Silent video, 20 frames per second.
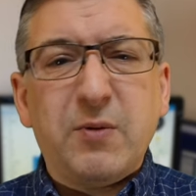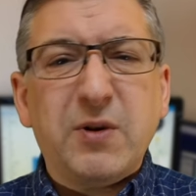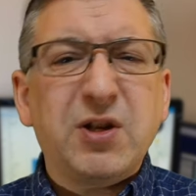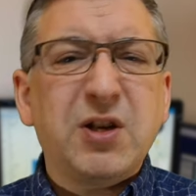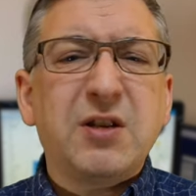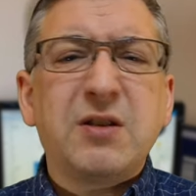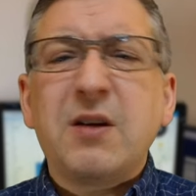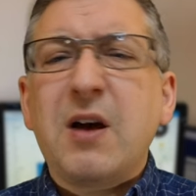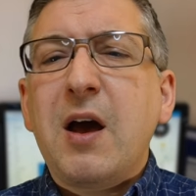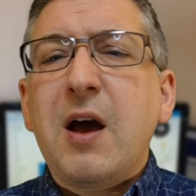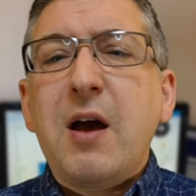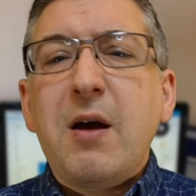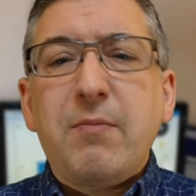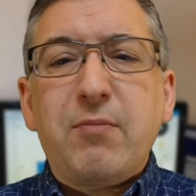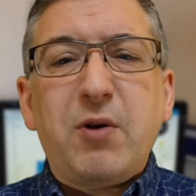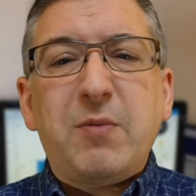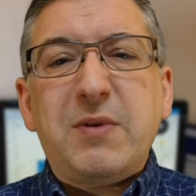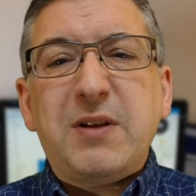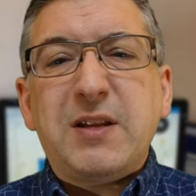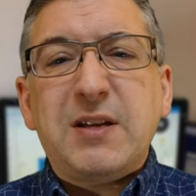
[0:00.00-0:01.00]
which is
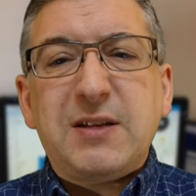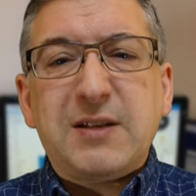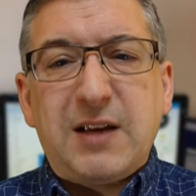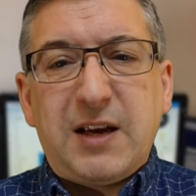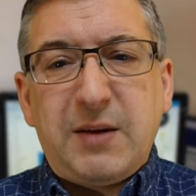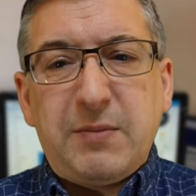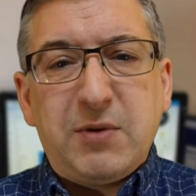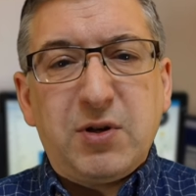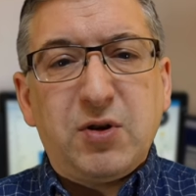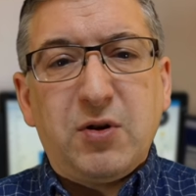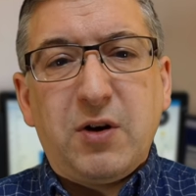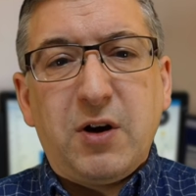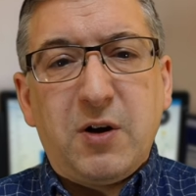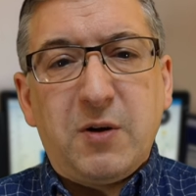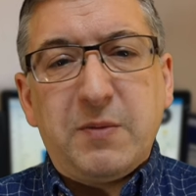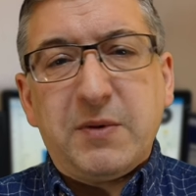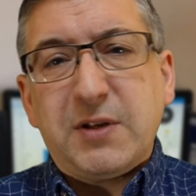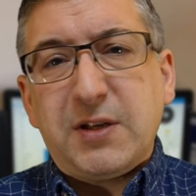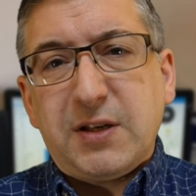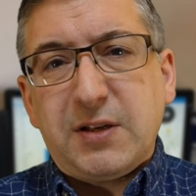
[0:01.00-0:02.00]
probably the same as your
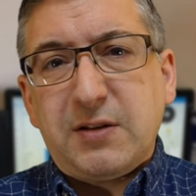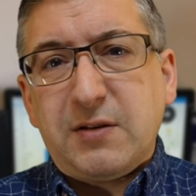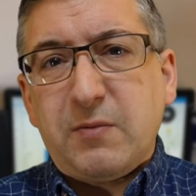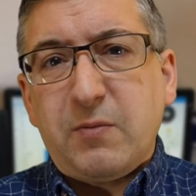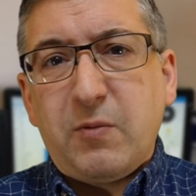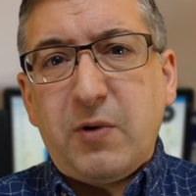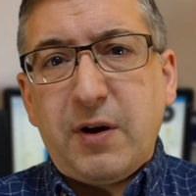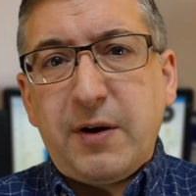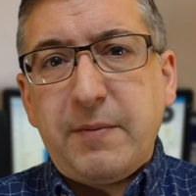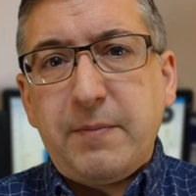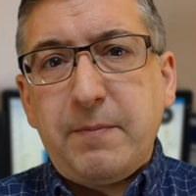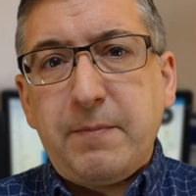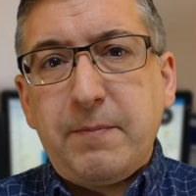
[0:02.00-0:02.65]
Home Assistant one.